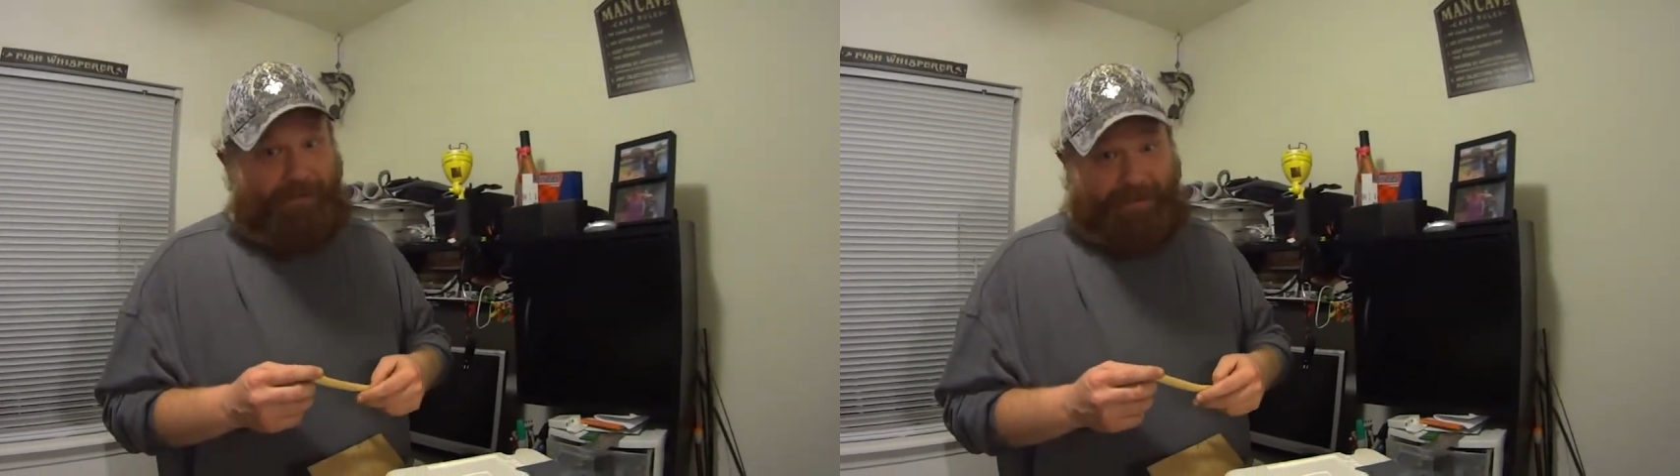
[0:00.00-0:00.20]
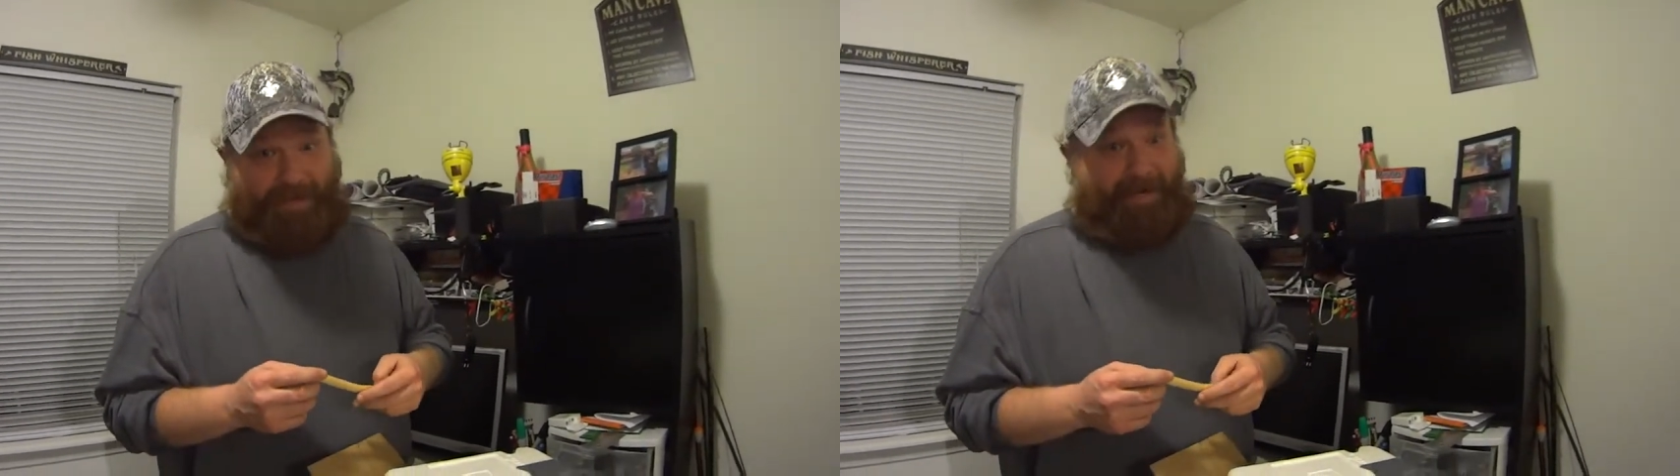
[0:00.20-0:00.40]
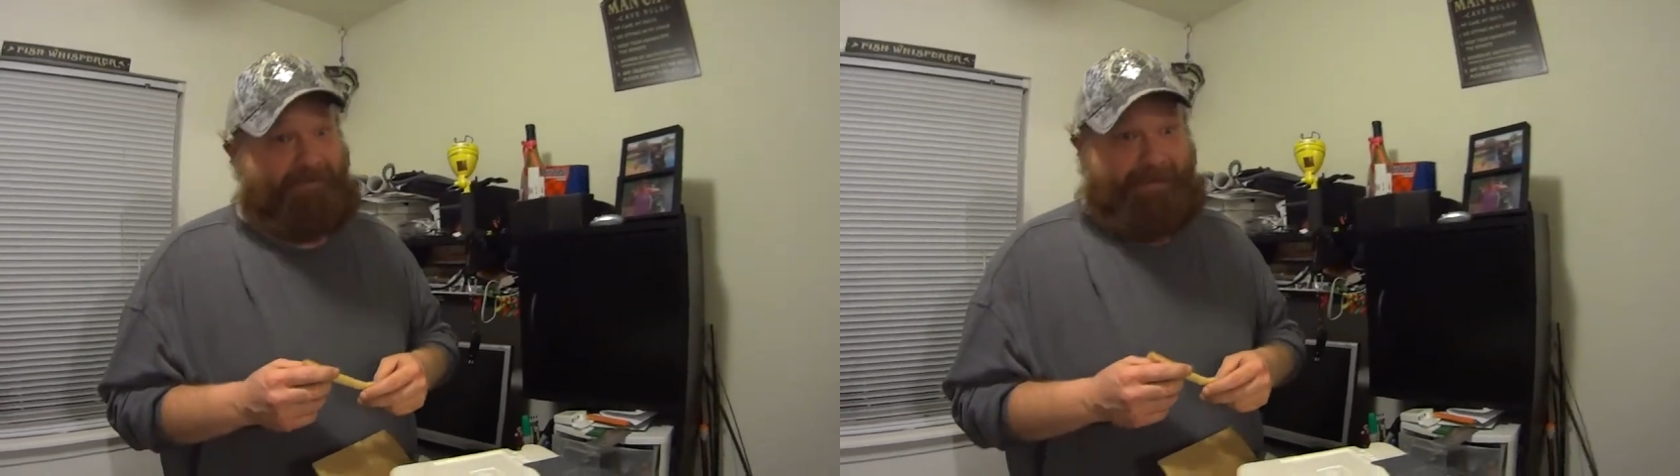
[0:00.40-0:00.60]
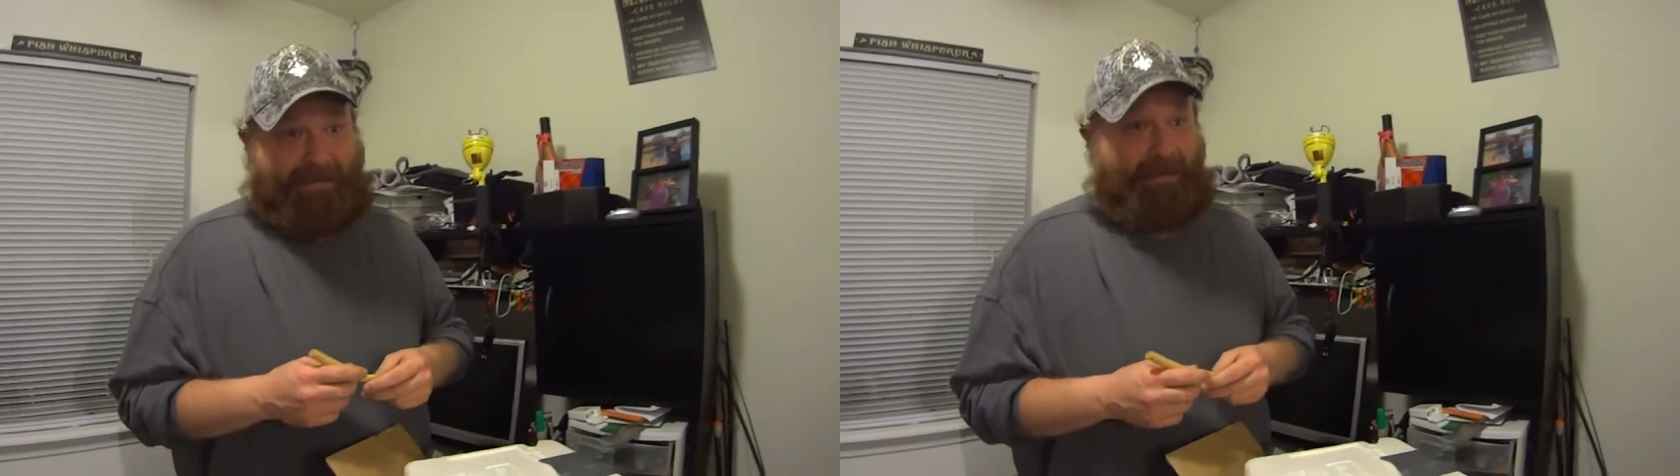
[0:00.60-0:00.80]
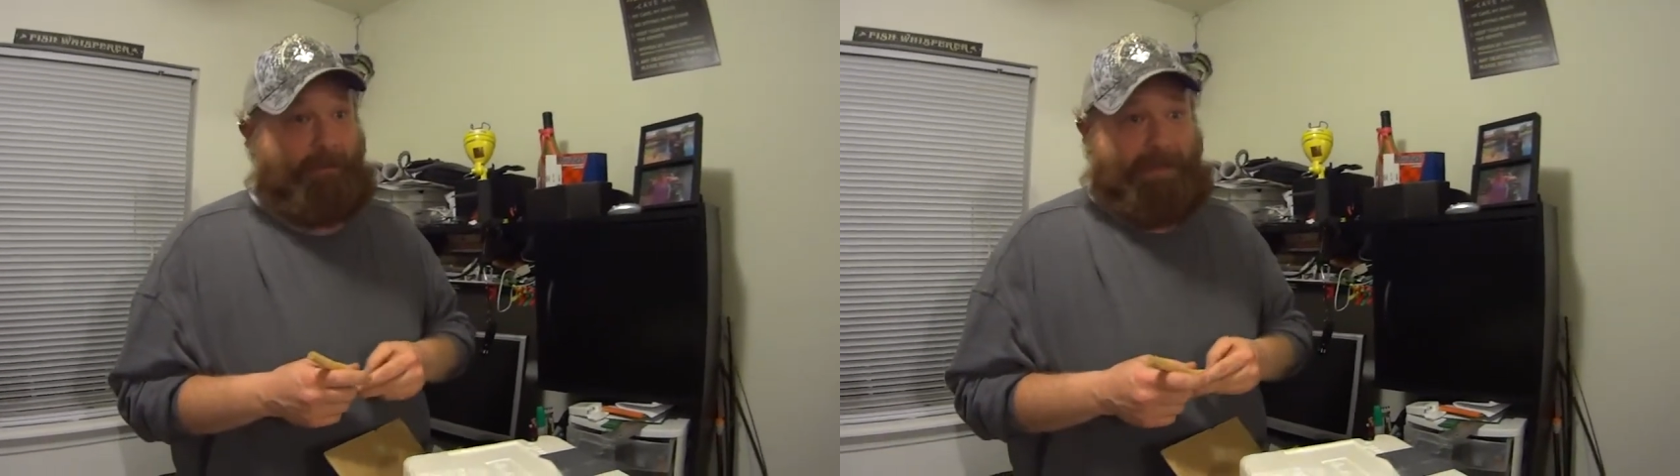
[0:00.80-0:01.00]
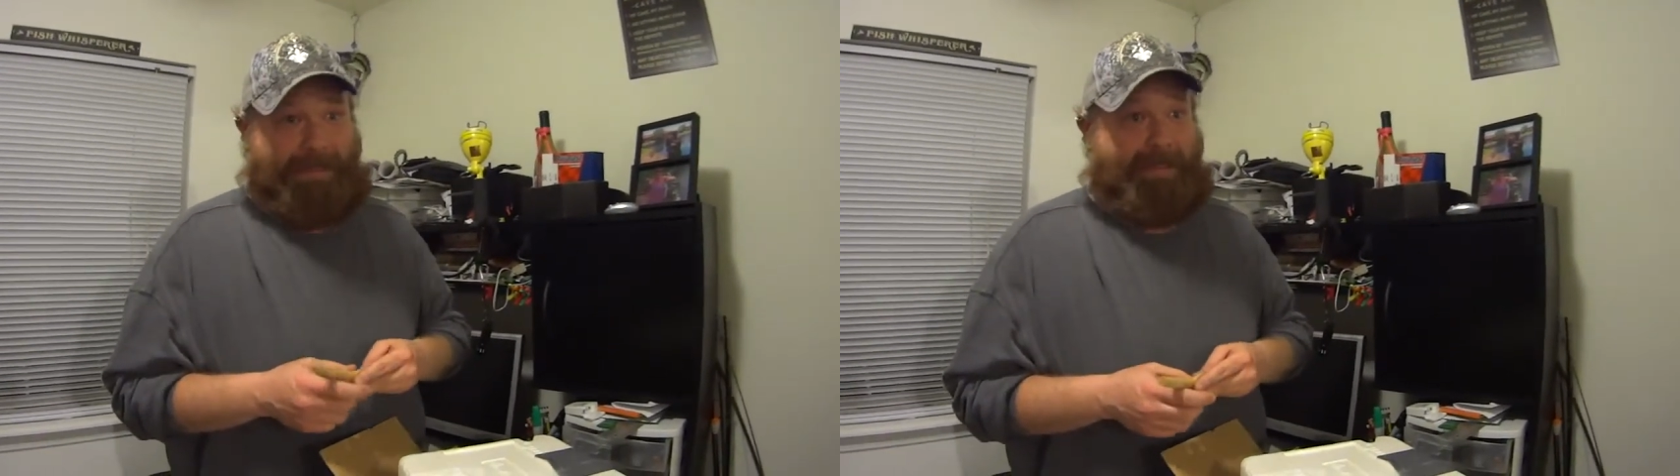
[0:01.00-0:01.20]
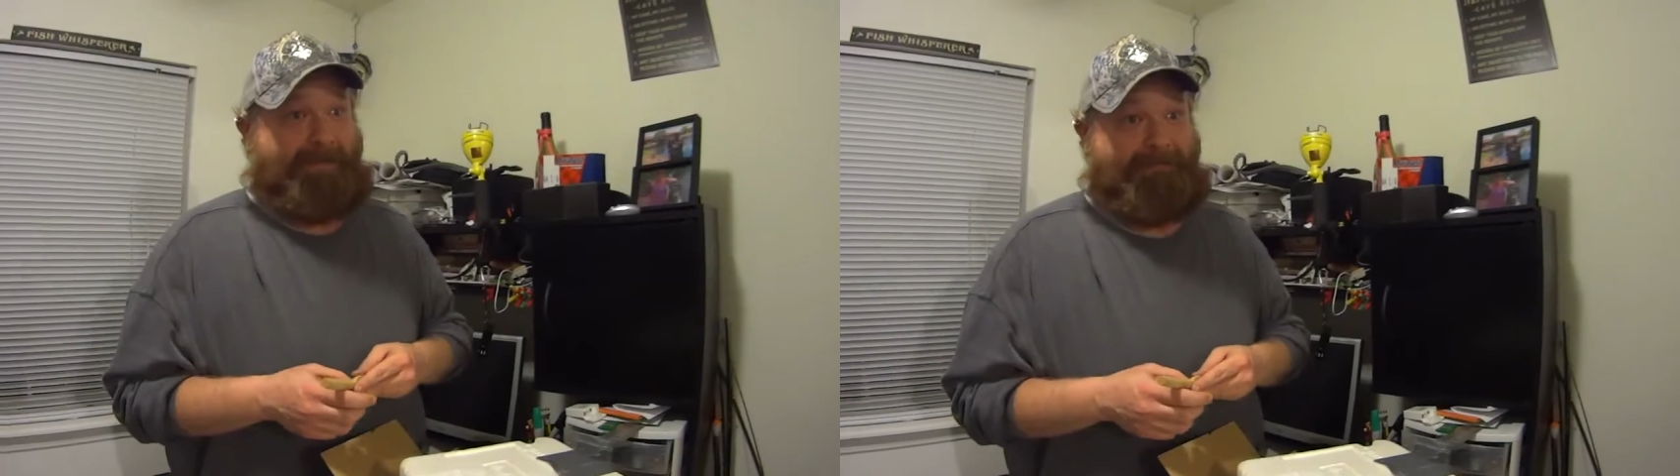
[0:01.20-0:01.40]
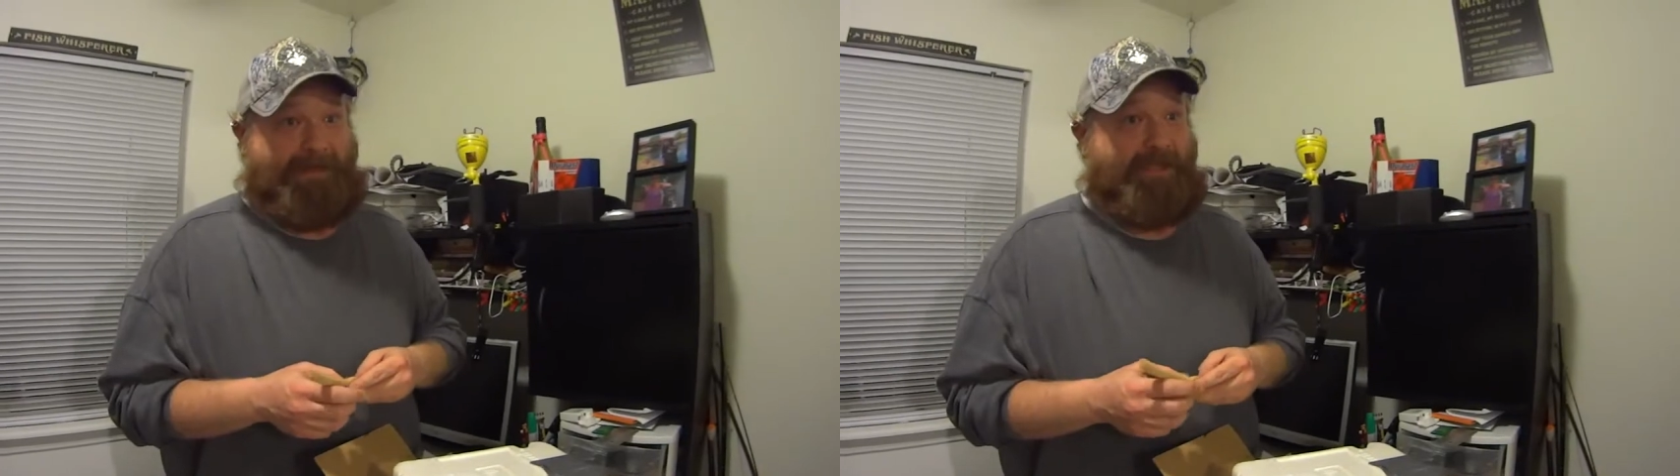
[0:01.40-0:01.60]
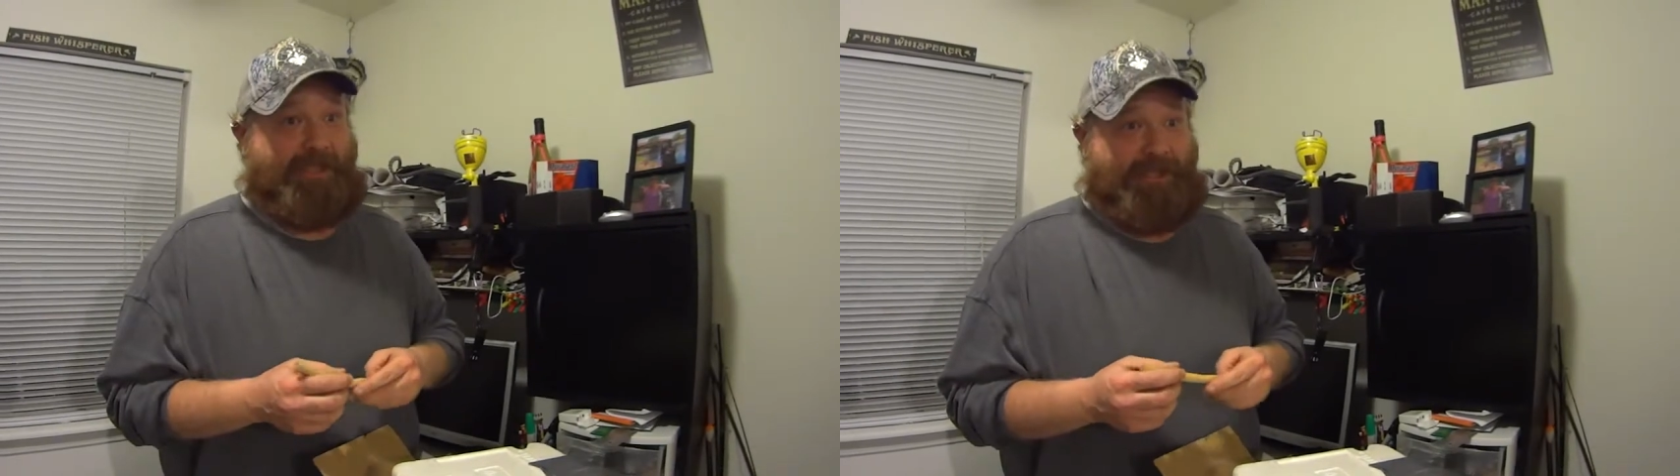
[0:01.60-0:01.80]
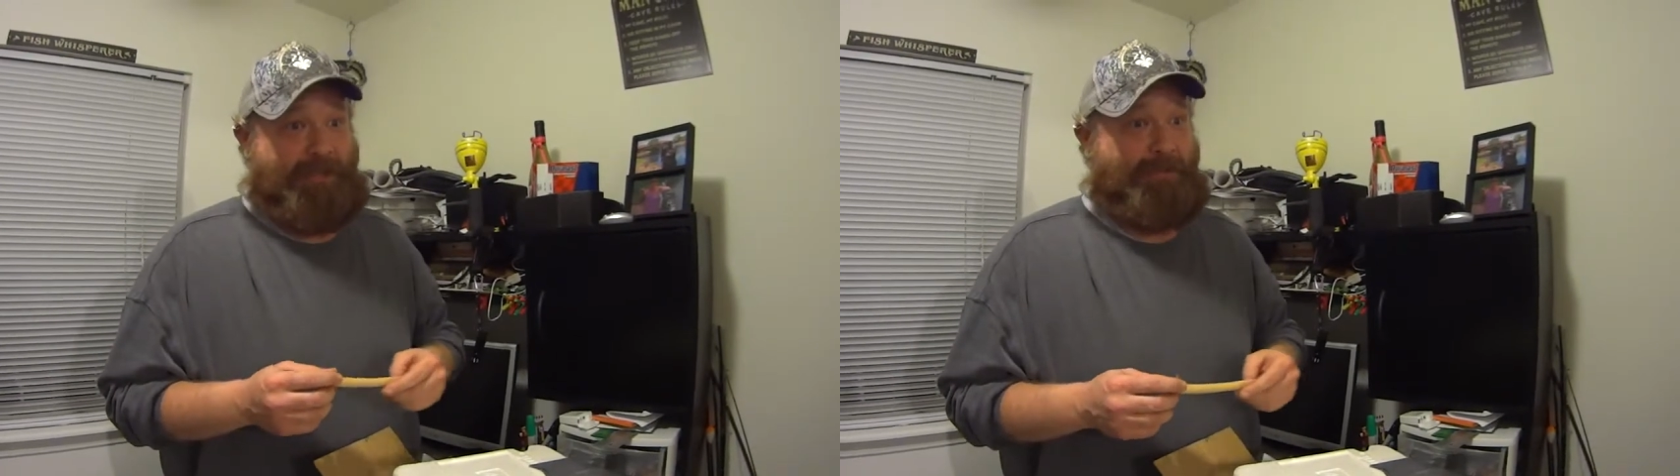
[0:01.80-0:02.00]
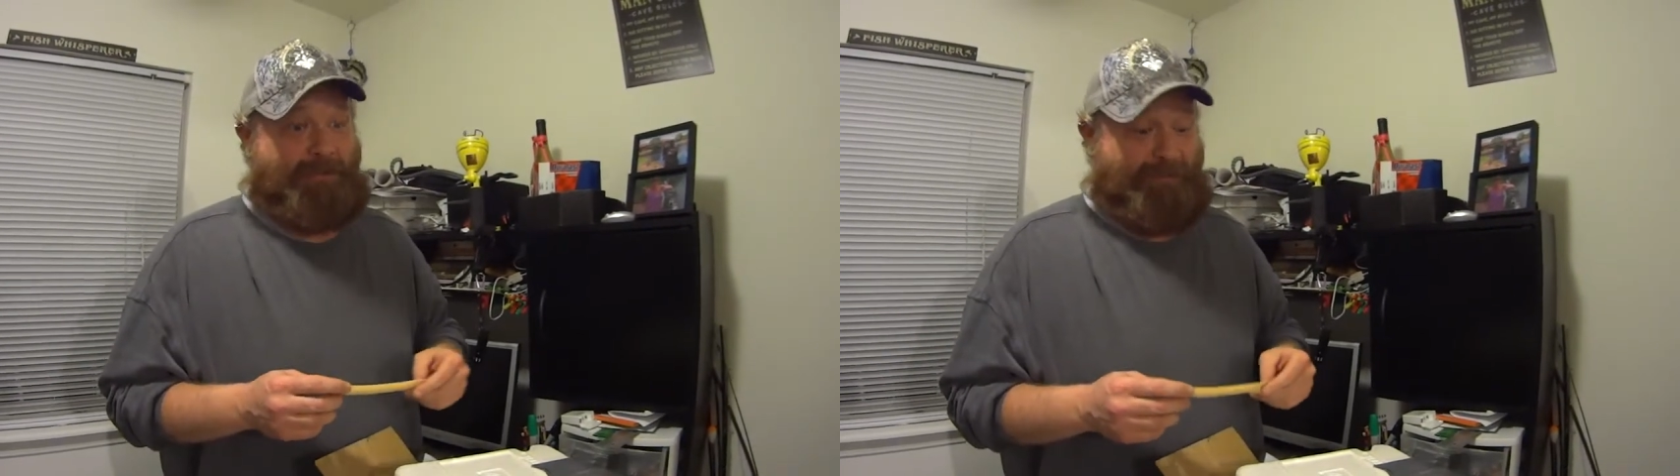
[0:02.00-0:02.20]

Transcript: going to have to tell me to give this to you. Before,